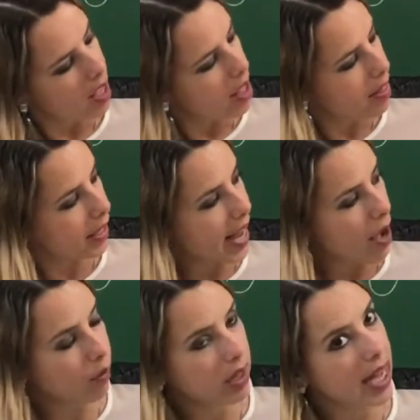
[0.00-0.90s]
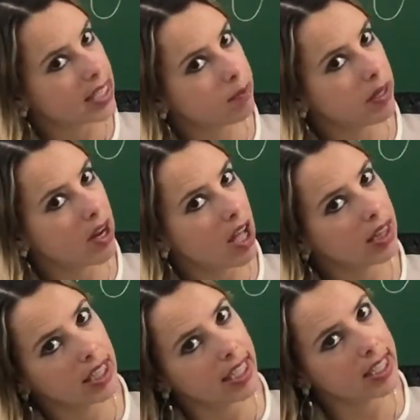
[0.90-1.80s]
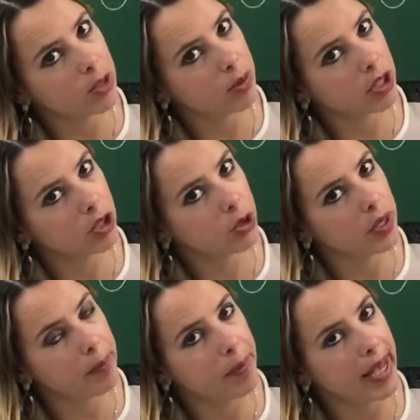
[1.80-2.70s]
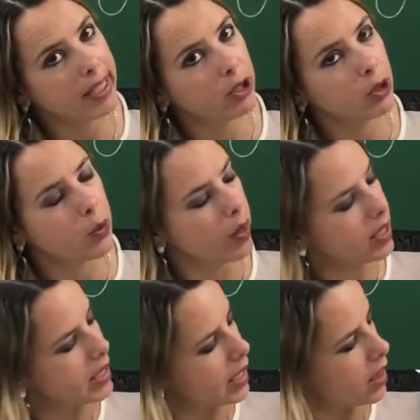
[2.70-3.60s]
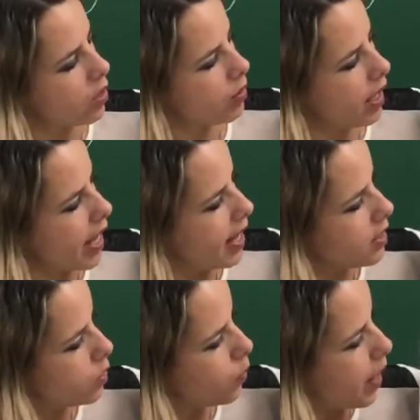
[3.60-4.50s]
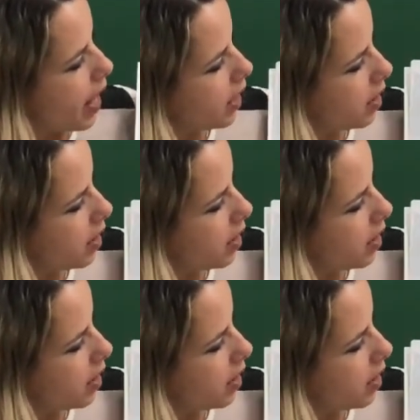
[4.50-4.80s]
And now, last but not least, we're doing page 23 as well.